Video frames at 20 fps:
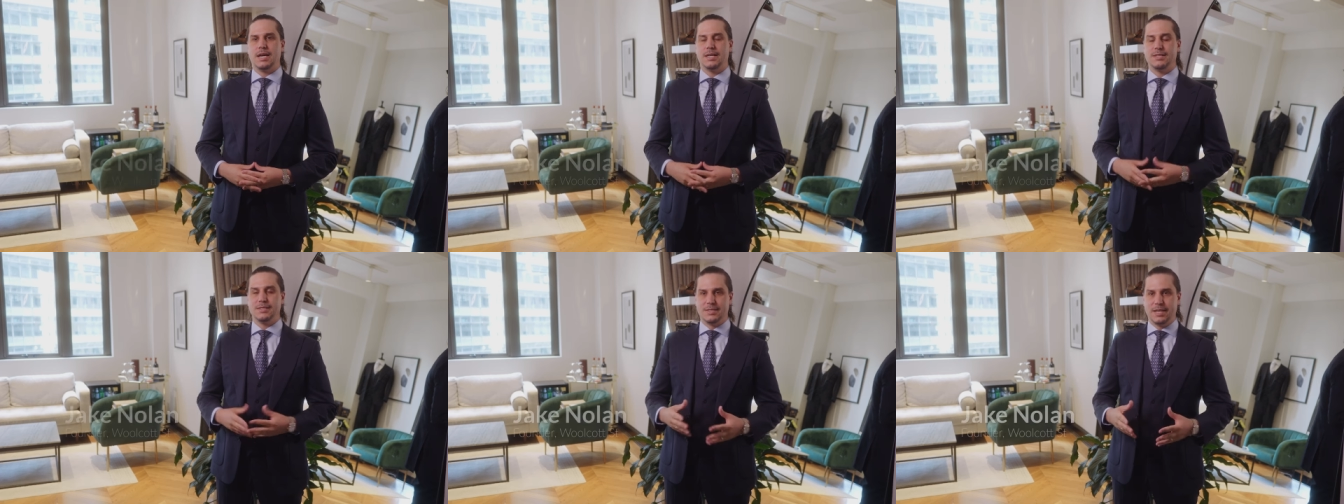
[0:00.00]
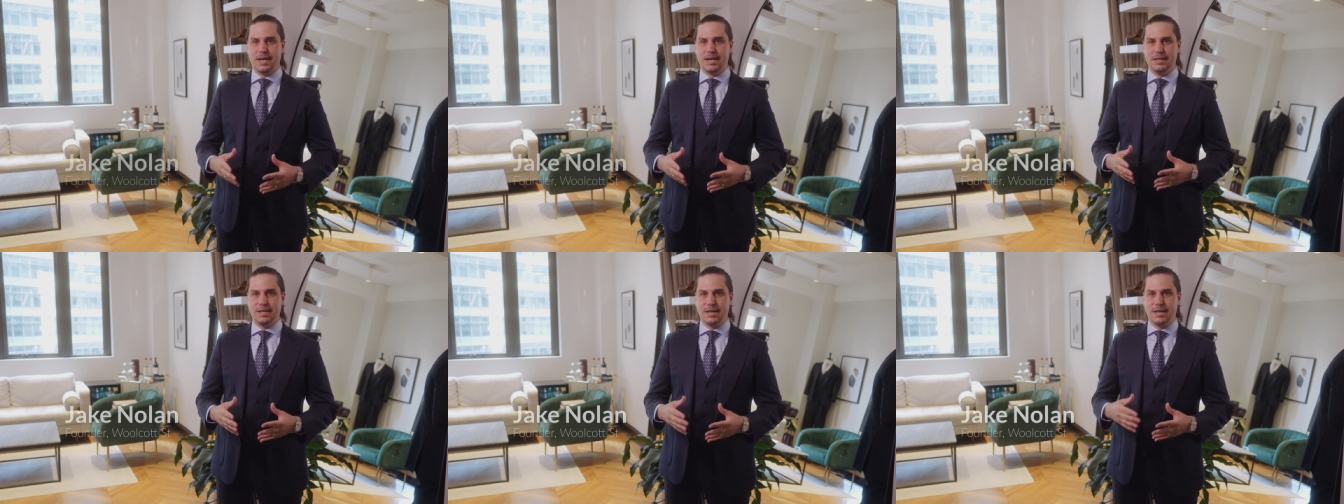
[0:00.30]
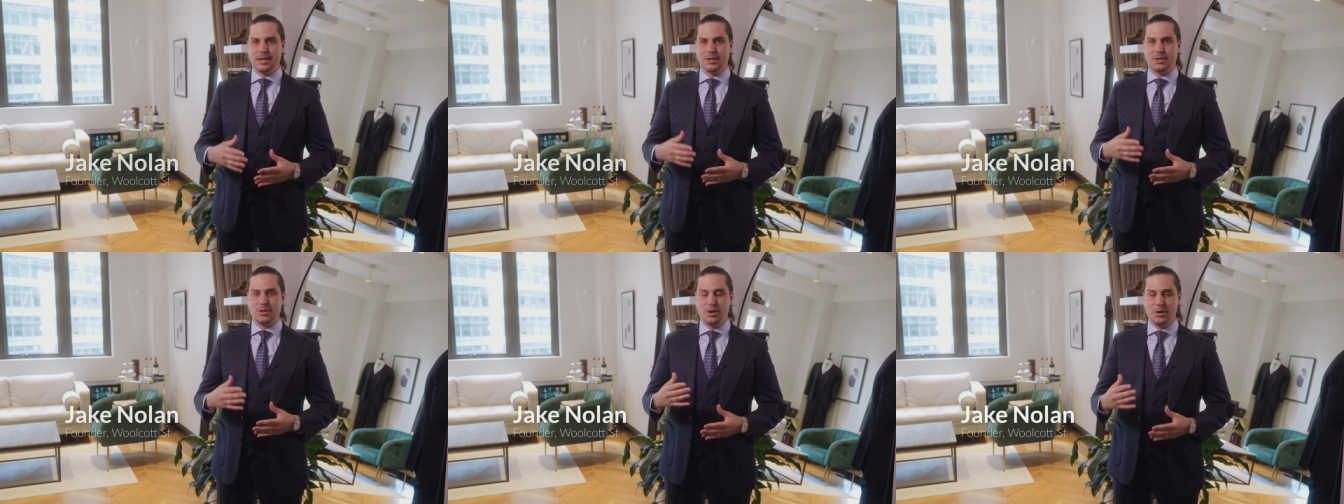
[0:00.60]
As a tailor
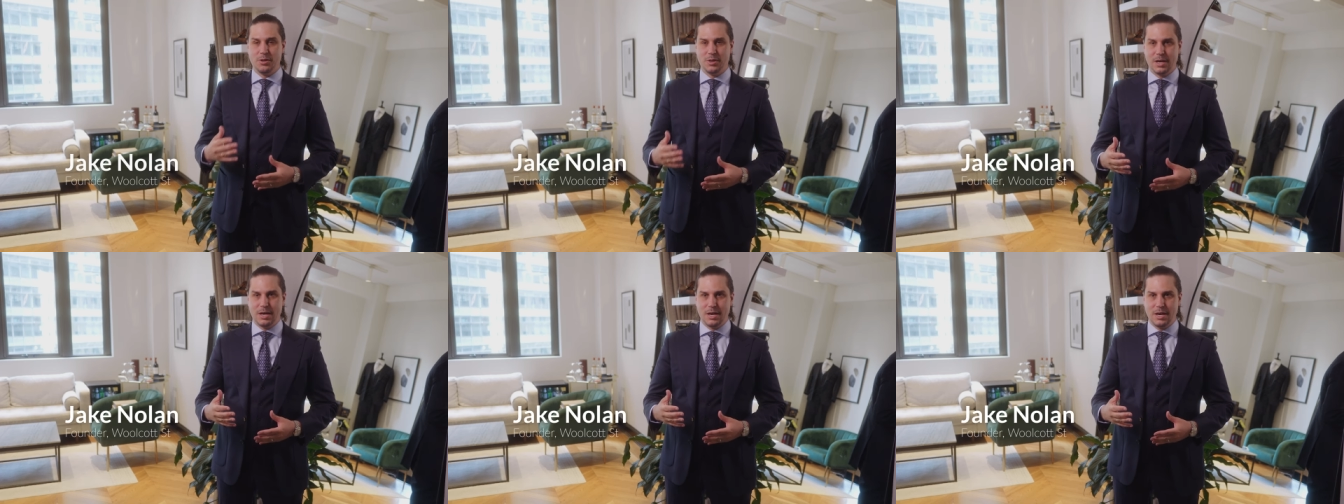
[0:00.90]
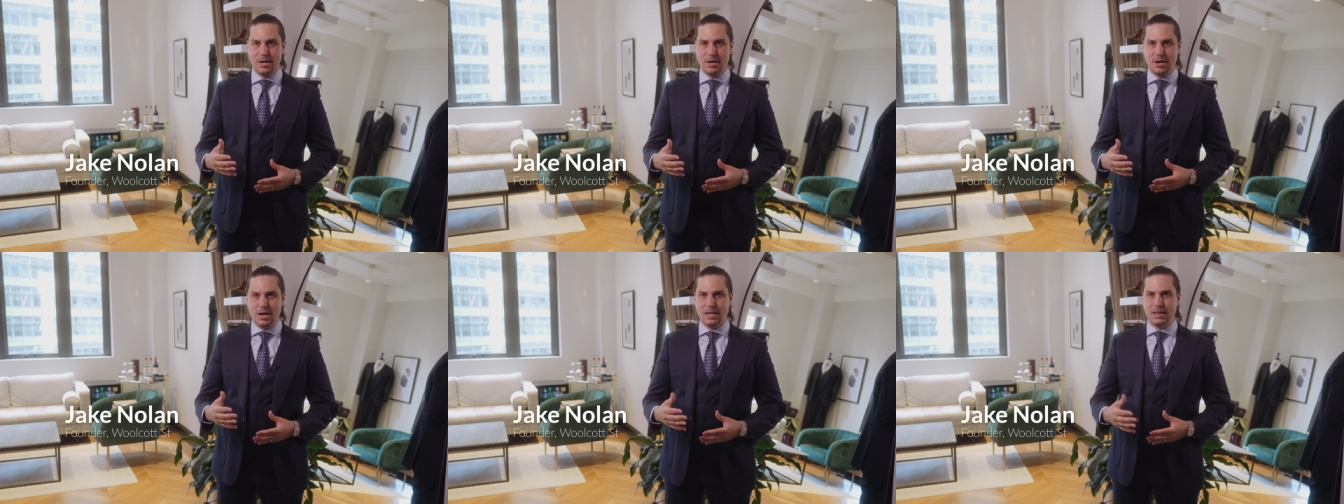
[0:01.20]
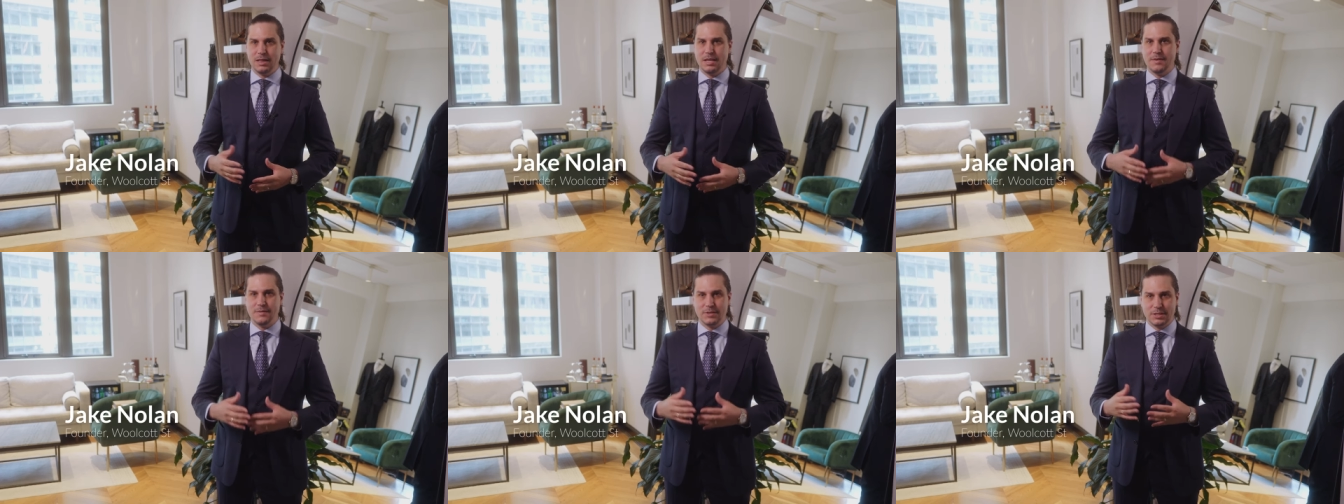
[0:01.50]
and a clothier, I
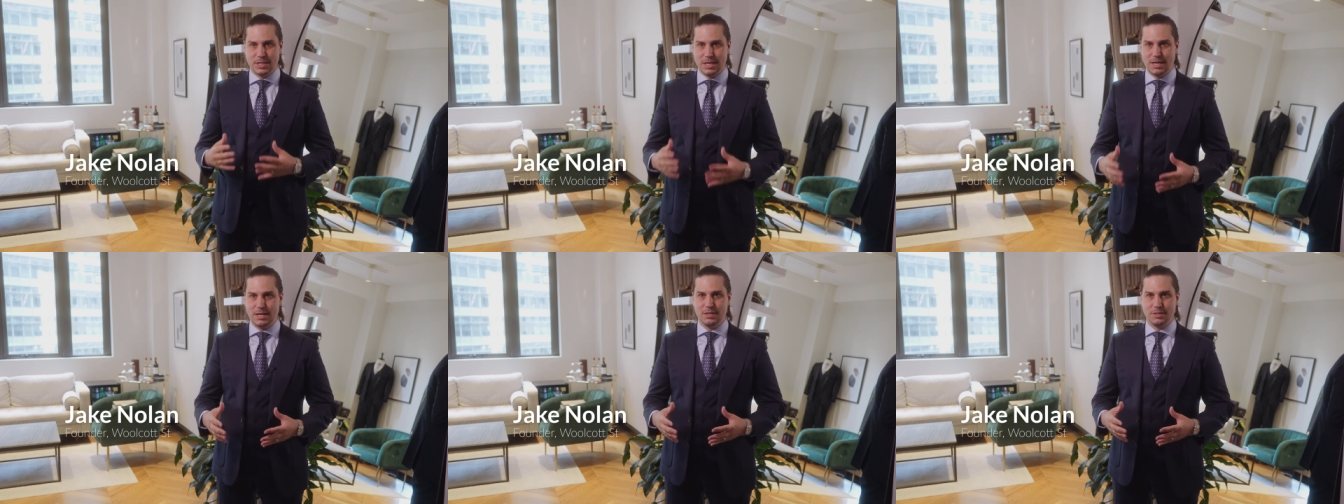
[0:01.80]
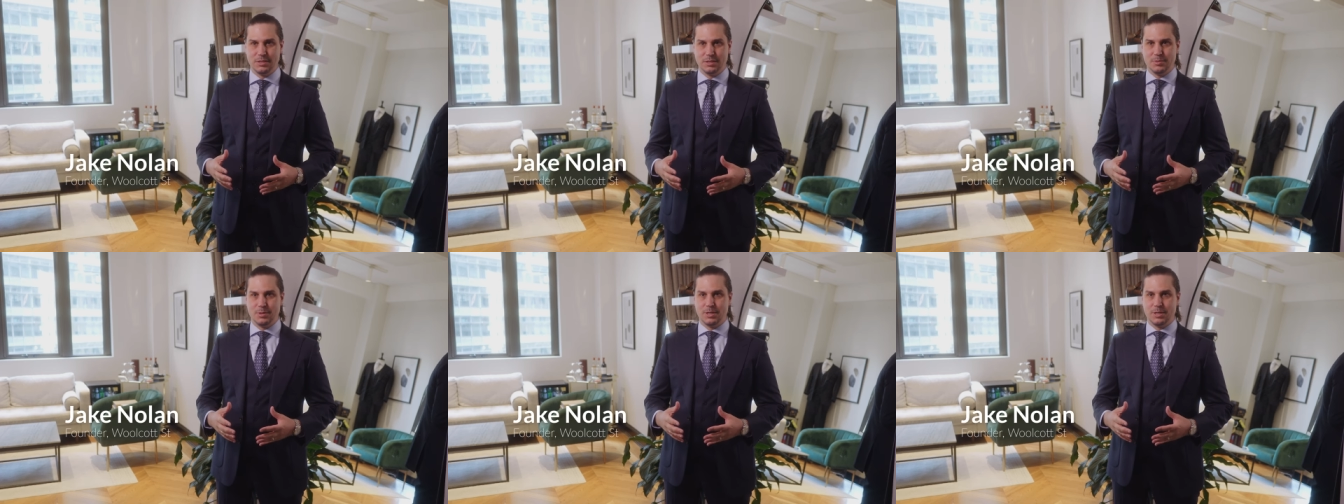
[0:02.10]
love a challenge